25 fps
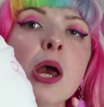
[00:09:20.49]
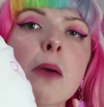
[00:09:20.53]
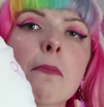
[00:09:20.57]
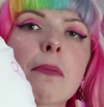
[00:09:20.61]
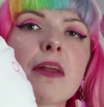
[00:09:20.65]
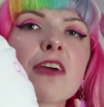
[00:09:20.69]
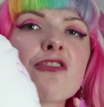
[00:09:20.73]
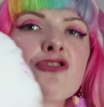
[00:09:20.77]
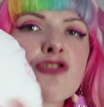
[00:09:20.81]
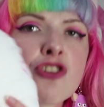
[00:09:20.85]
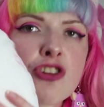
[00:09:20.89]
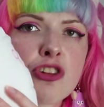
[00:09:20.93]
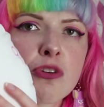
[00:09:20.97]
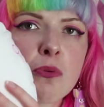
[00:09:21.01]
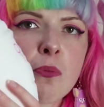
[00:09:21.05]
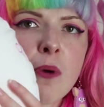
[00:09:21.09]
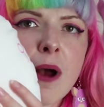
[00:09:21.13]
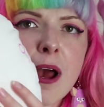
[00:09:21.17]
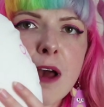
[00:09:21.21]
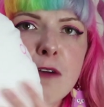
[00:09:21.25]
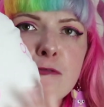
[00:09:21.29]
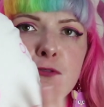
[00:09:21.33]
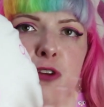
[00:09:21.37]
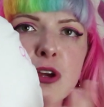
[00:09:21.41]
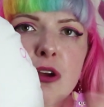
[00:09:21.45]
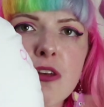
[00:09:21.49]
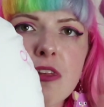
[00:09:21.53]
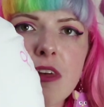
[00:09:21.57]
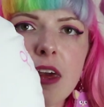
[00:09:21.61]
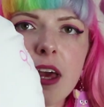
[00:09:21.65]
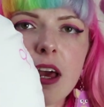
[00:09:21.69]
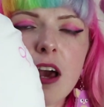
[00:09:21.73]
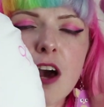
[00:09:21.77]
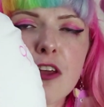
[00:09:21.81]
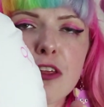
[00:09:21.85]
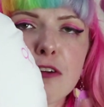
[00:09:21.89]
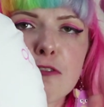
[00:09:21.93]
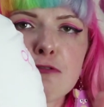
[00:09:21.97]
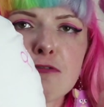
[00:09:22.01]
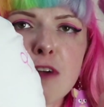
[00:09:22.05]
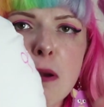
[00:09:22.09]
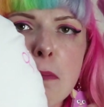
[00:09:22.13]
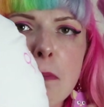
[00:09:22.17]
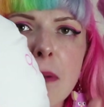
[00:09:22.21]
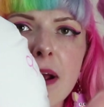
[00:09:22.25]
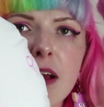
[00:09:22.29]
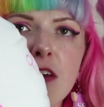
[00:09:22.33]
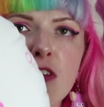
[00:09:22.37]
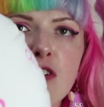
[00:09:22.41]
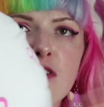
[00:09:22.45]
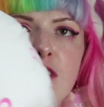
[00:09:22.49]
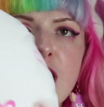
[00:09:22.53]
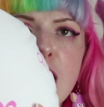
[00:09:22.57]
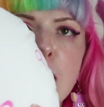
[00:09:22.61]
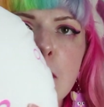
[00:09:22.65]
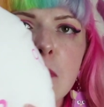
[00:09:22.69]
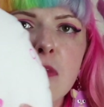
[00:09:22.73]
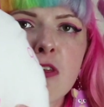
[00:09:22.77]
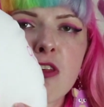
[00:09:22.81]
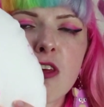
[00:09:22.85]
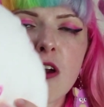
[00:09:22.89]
but it's just a way of using other fabric scraps.